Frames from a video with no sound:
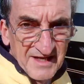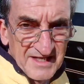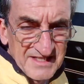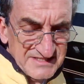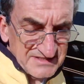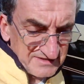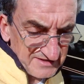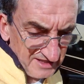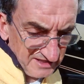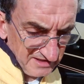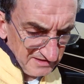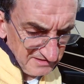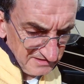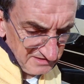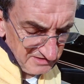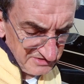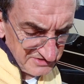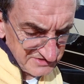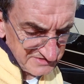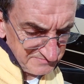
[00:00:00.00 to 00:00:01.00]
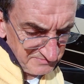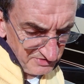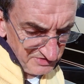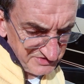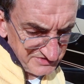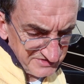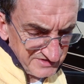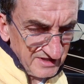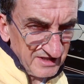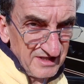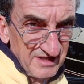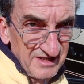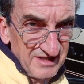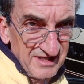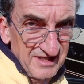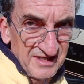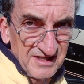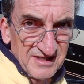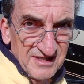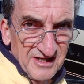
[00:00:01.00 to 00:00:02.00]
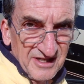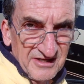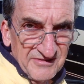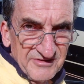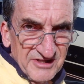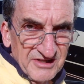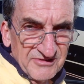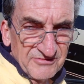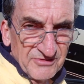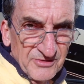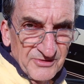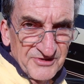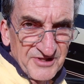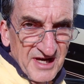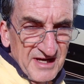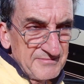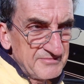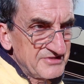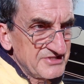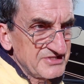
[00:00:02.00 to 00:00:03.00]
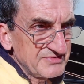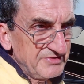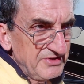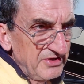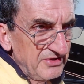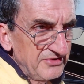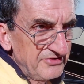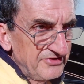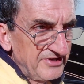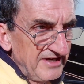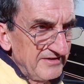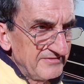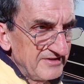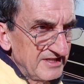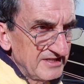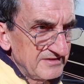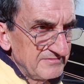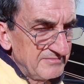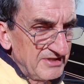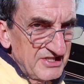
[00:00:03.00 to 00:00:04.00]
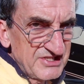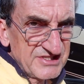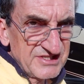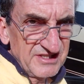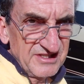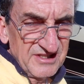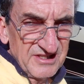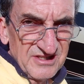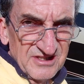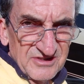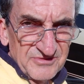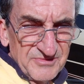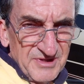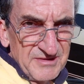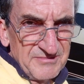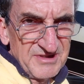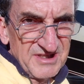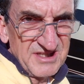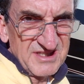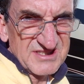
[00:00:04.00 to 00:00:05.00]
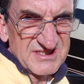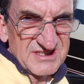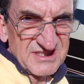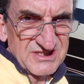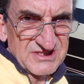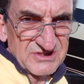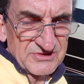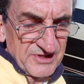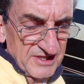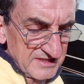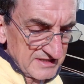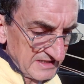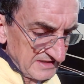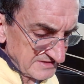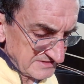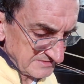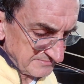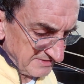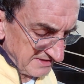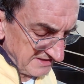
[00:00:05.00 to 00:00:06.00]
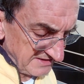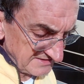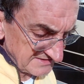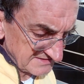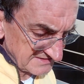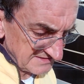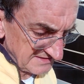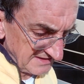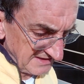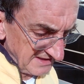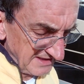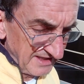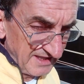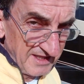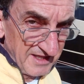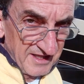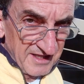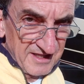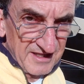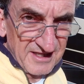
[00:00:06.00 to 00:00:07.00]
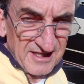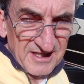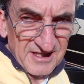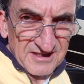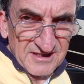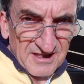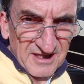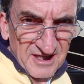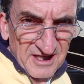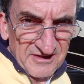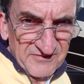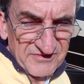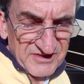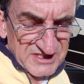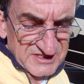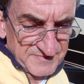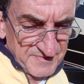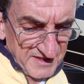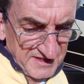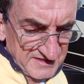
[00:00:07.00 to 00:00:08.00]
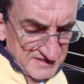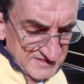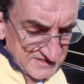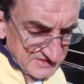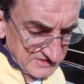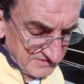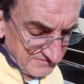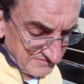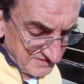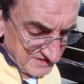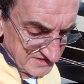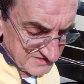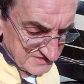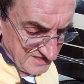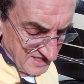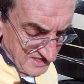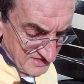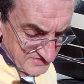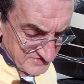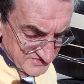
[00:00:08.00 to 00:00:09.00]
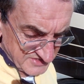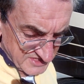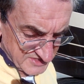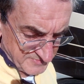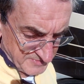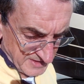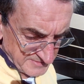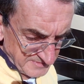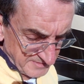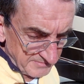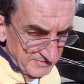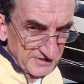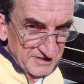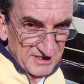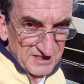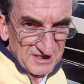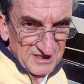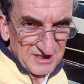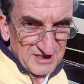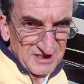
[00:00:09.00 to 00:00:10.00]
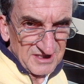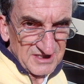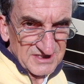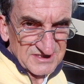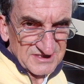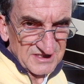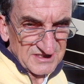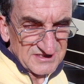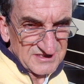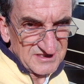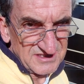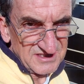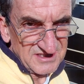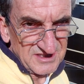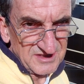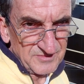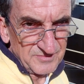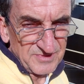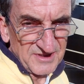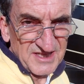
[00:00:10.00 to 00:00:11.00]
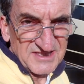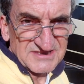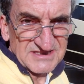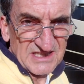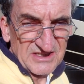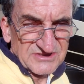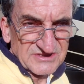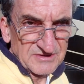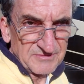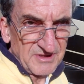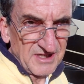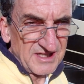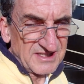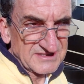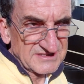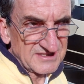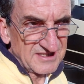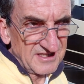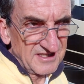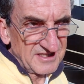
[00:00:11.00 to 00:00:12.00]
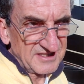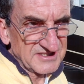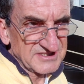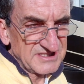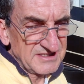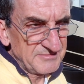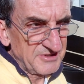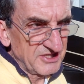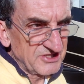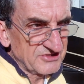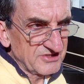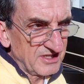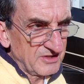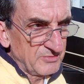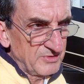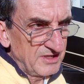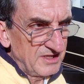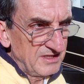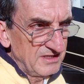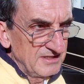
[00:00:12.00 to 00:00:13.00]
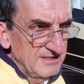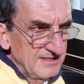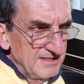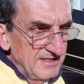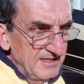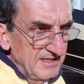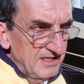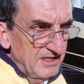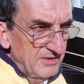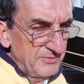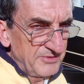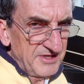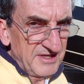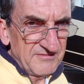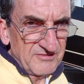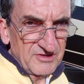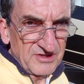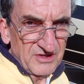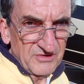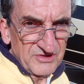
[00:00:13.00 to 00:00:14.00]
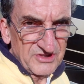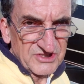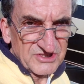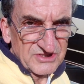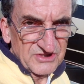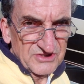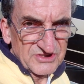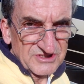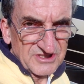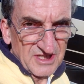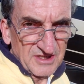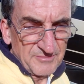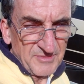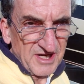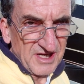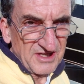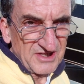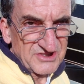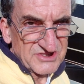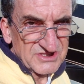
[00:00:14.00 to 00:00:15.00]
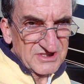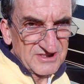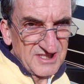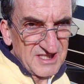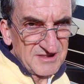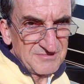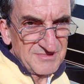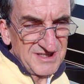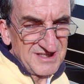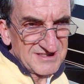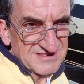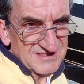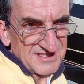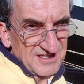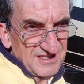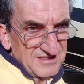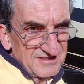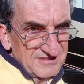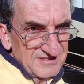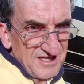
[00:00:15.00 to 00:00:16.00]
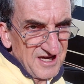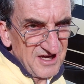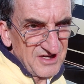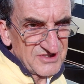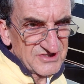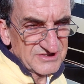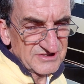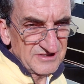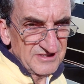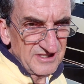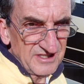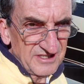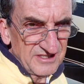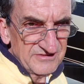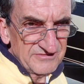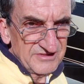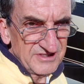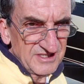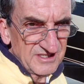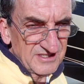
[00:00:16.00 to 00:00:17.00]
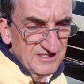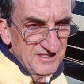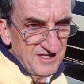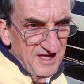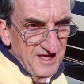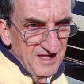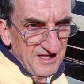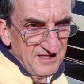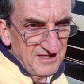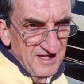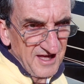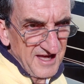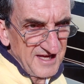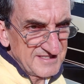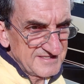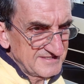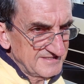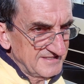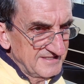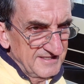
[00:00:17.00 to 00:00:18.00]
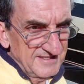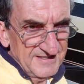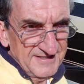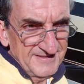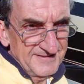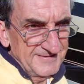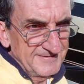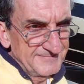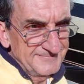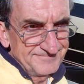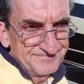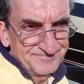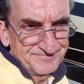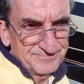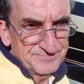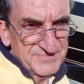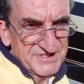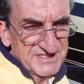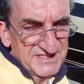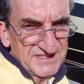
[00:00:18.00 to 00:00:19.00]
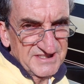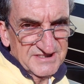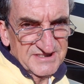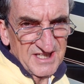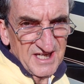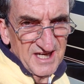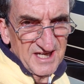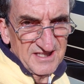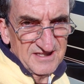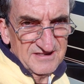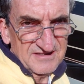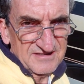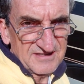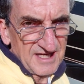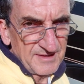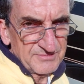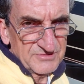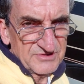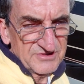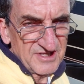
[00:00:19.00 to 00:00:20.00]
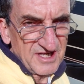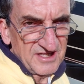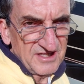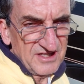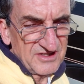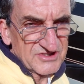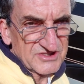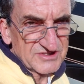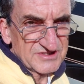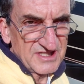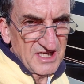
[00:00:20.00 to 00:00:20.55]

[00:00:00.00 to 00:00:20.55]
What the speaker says: So like most RV full-timers, we don't drive that much a year, maybe 6,000 to 8,000 miles, and the life expectancy of these tires is probably 60,000+ miles, kind of like a semi-truck. Well, we're never going to reach those kind of mileage, so that means that our tires on the RV can last 6, 8, up to 10 years.